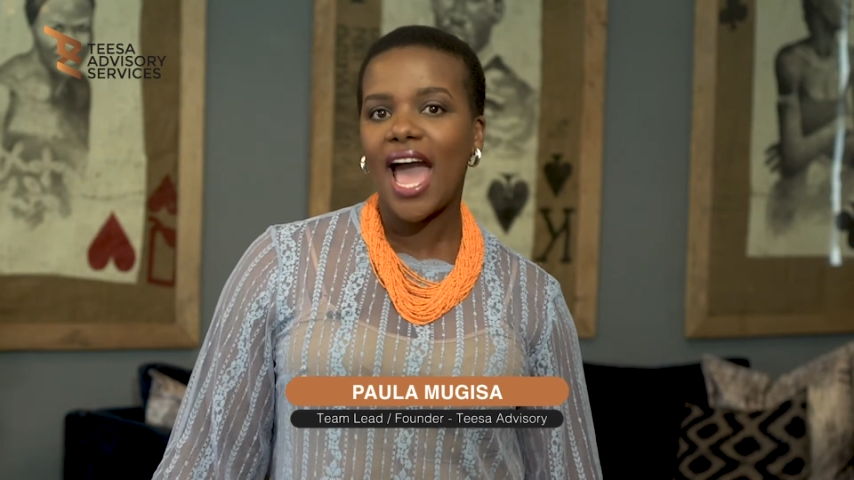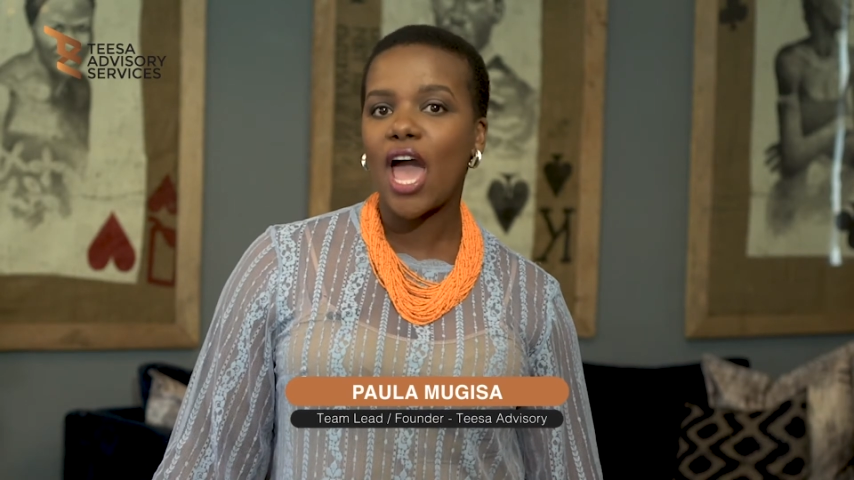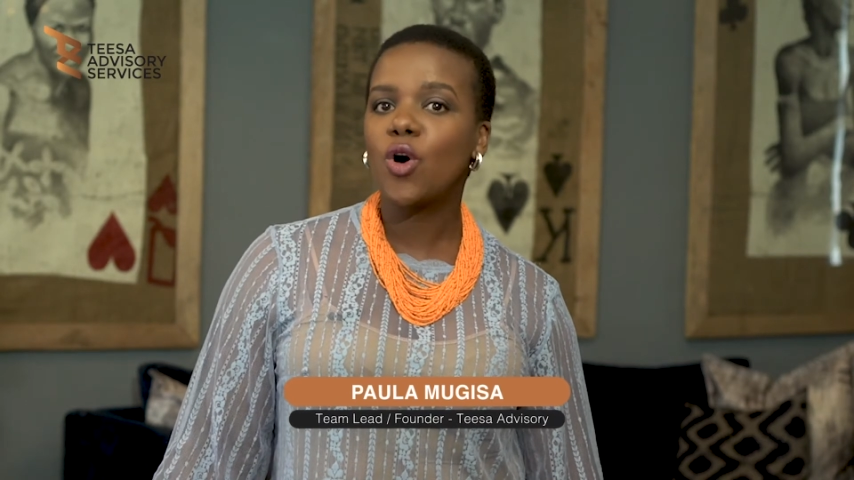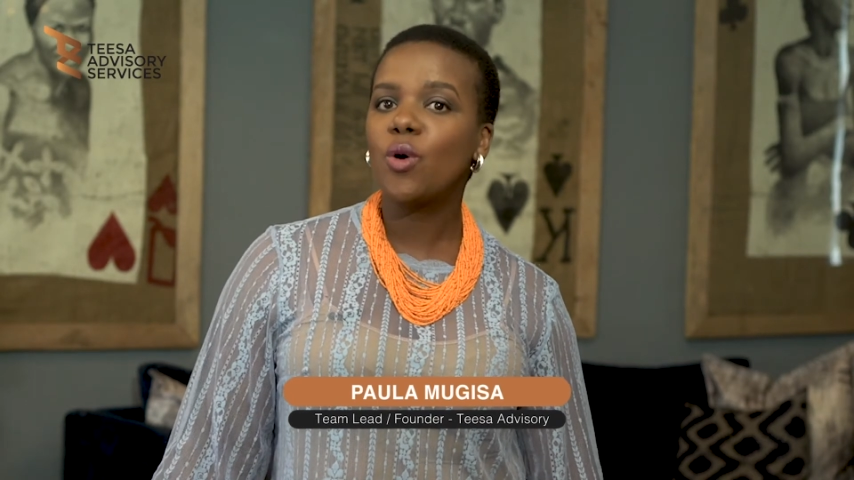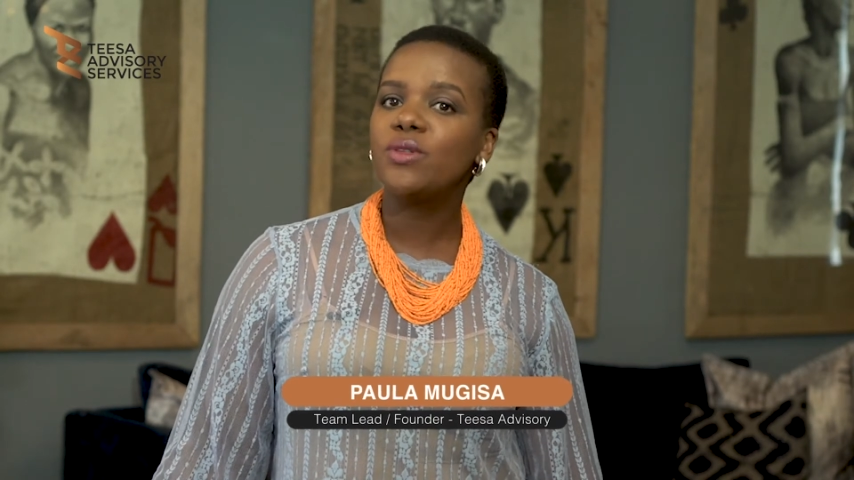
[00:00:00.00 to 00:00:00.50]

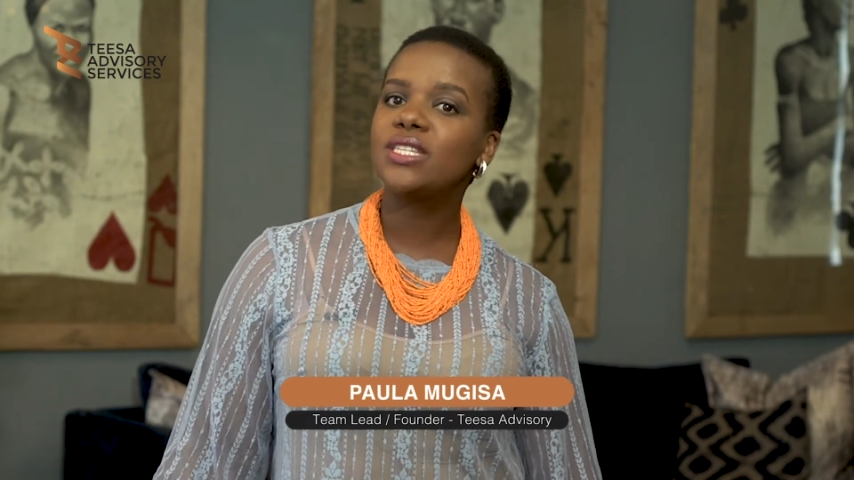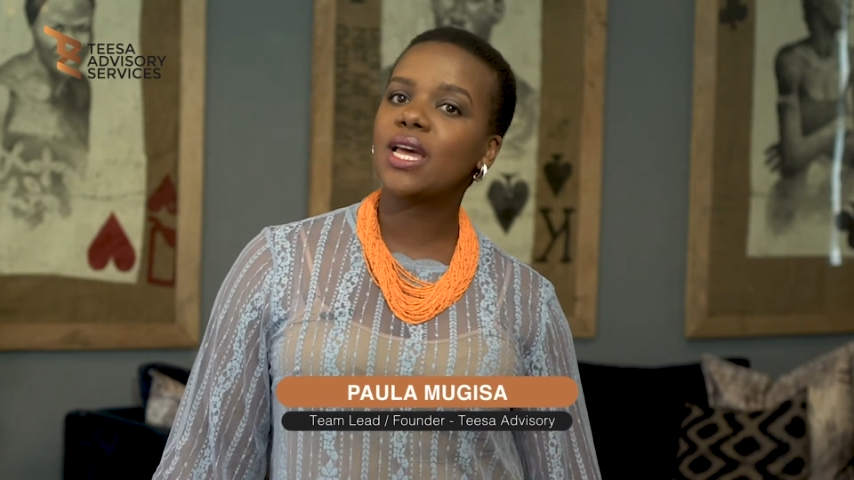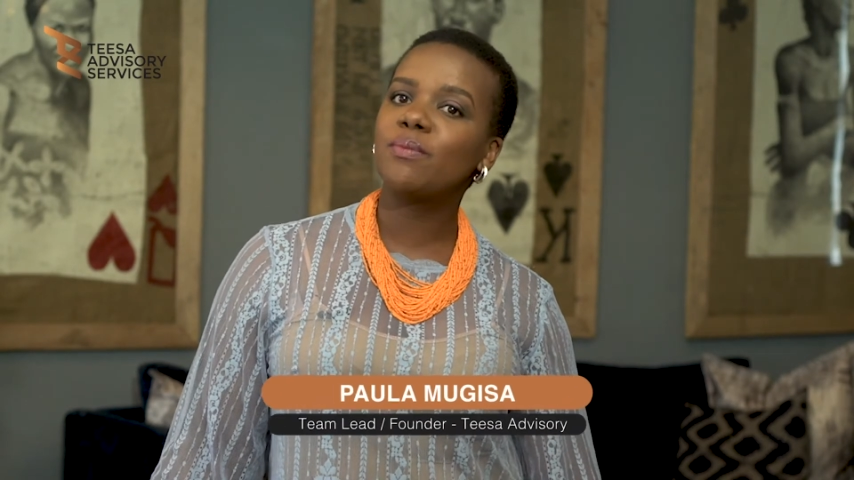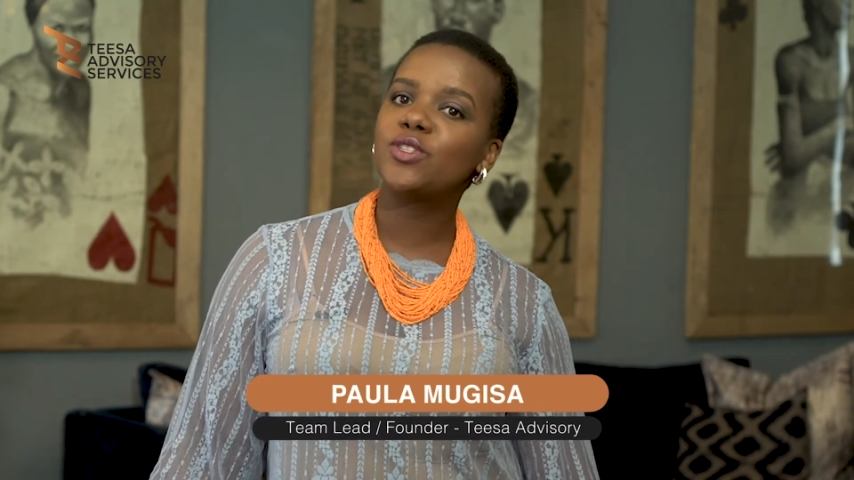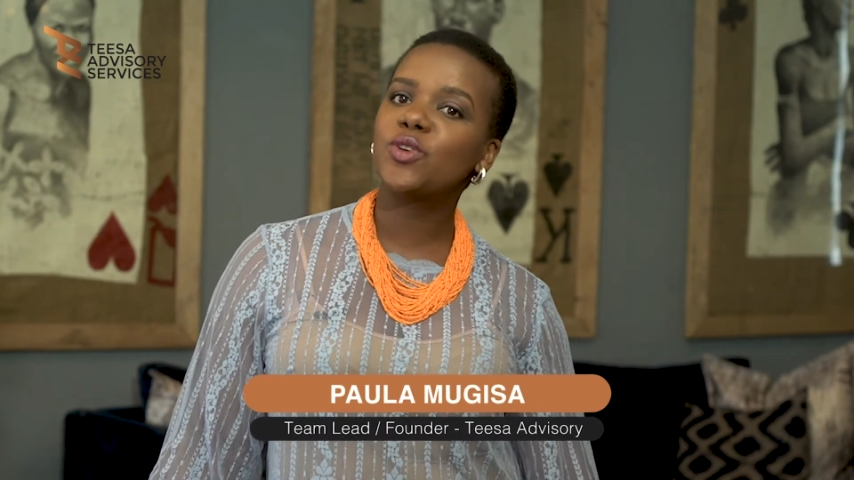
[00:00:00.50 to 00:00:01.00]
I hope this
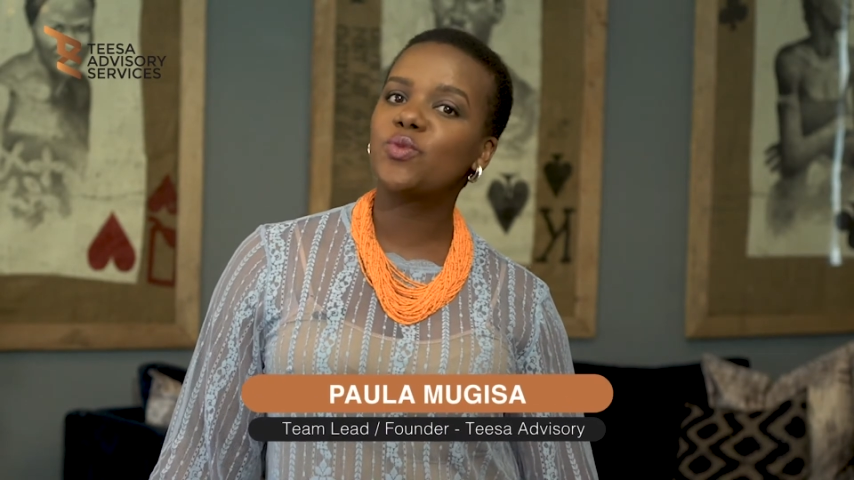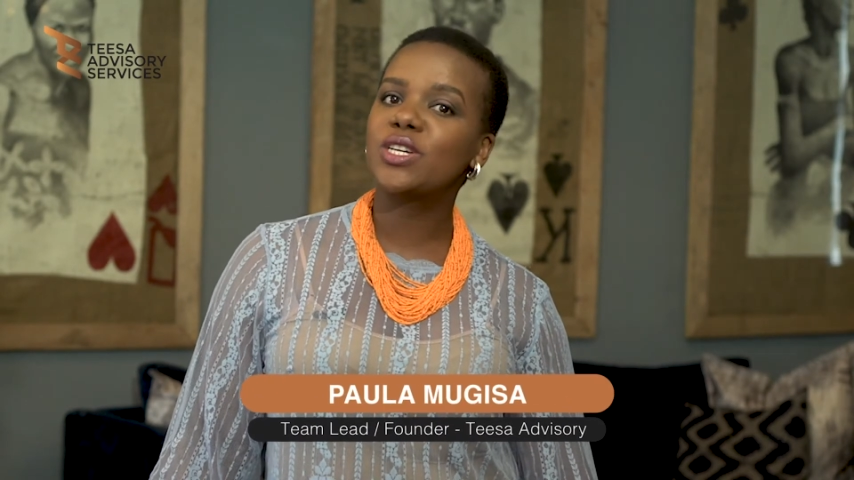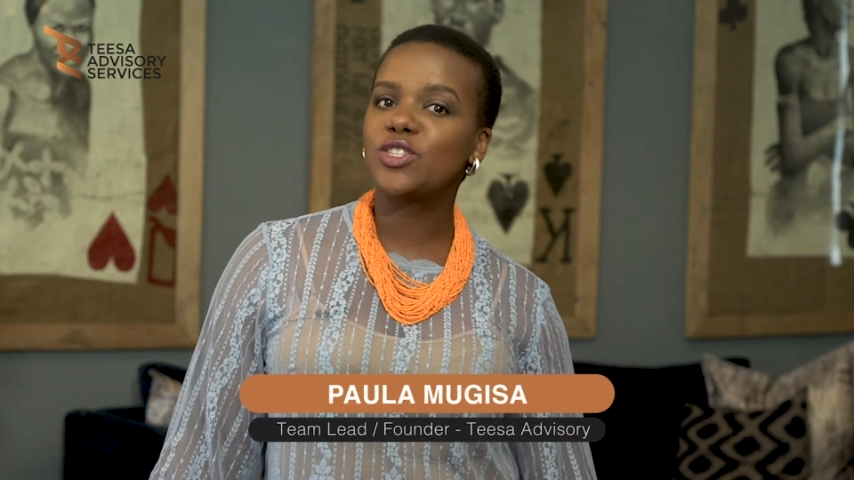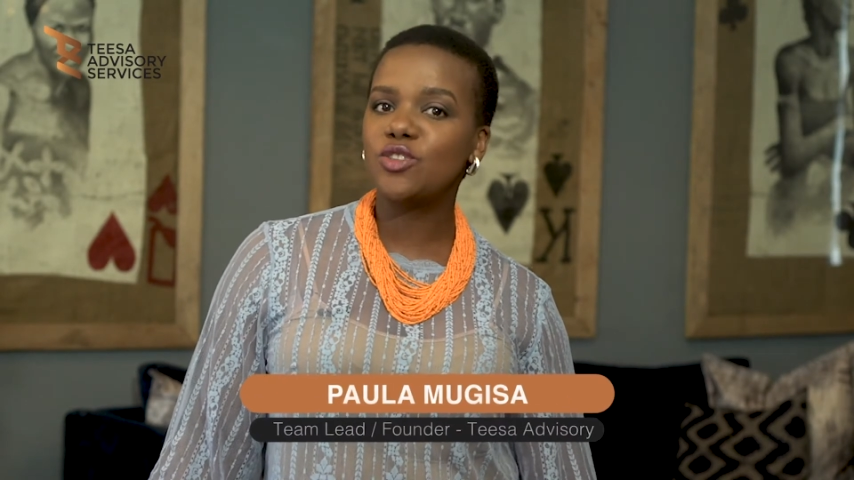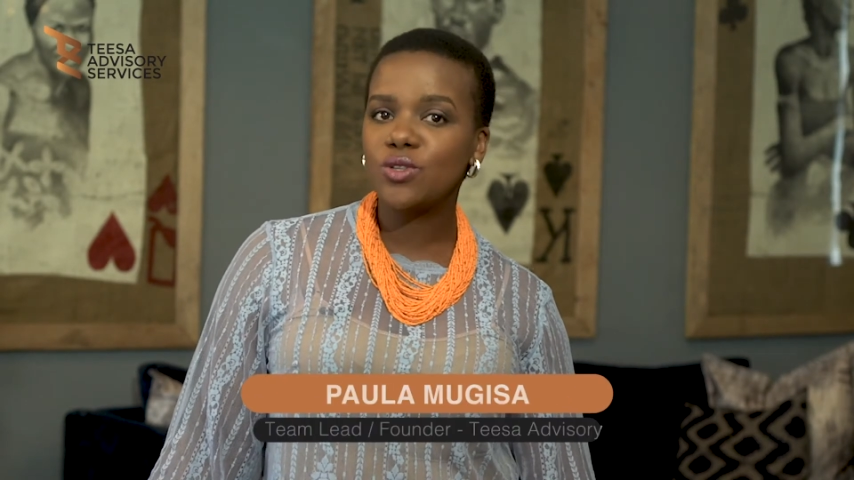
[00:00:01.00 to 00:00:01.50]
episode
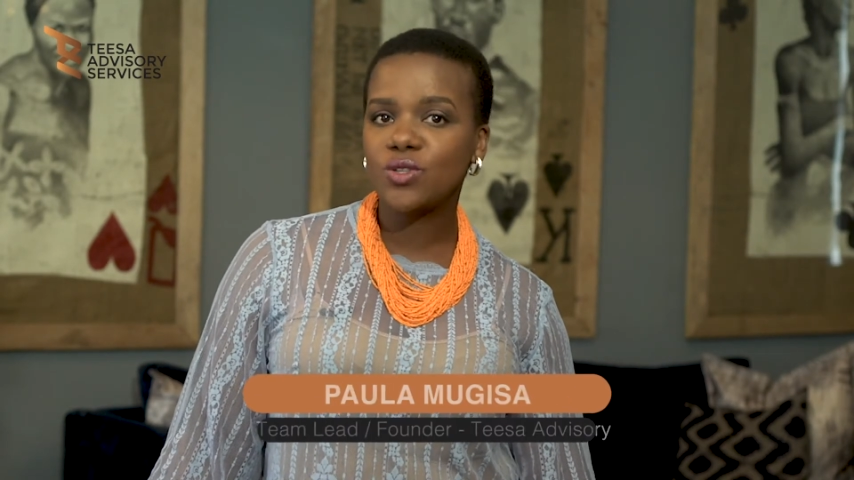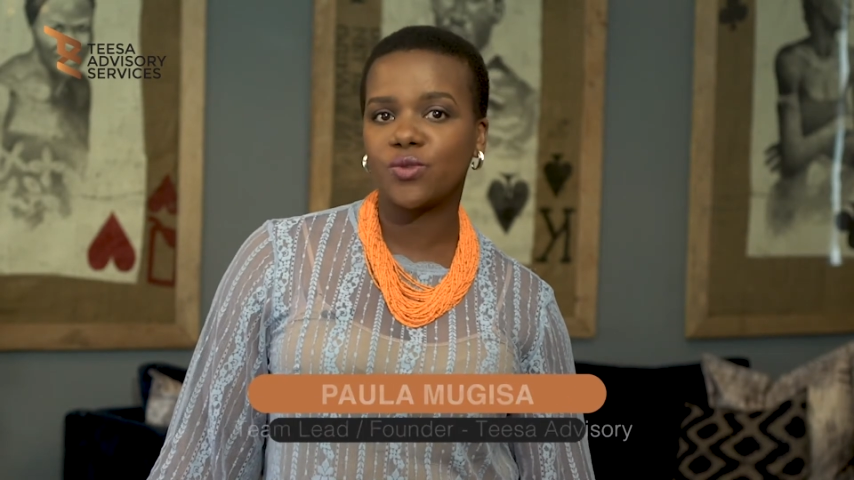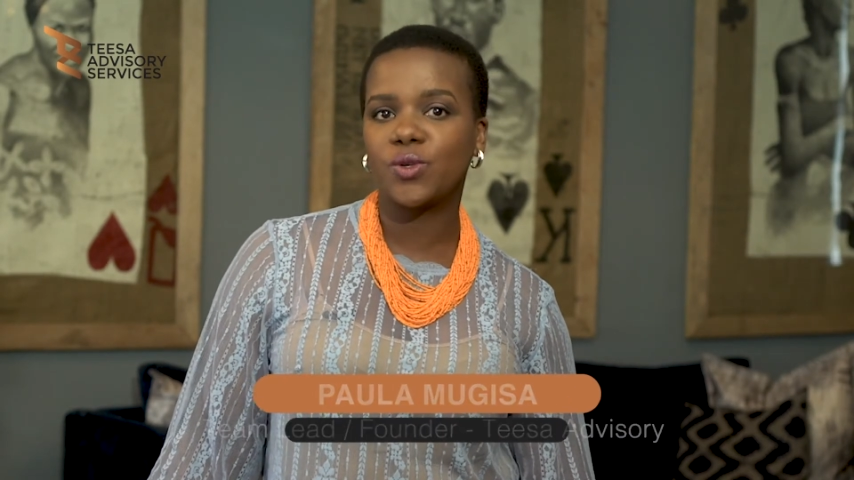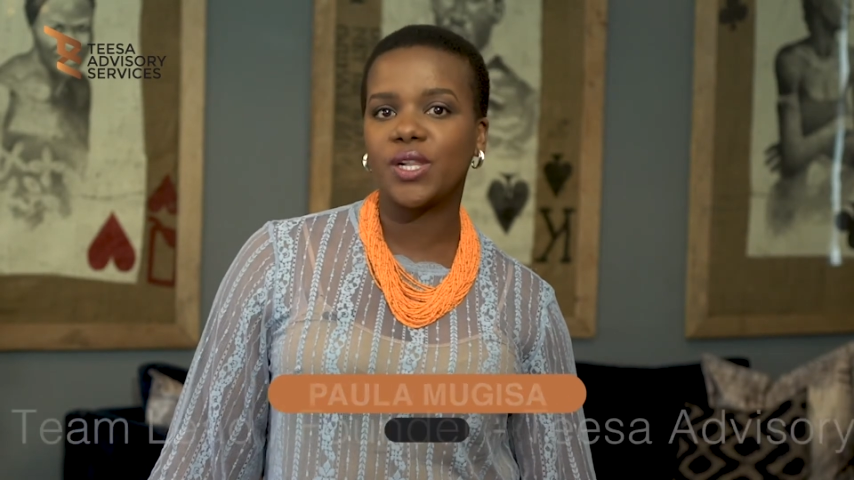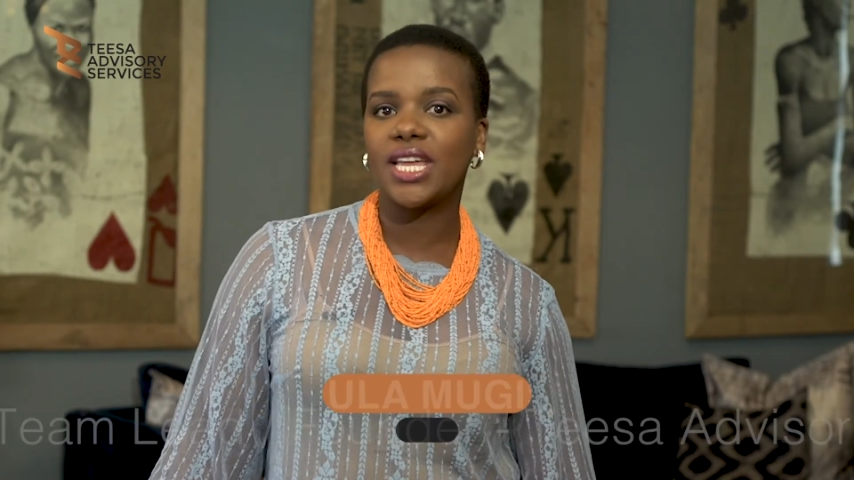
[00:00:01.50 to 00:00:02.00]
was useful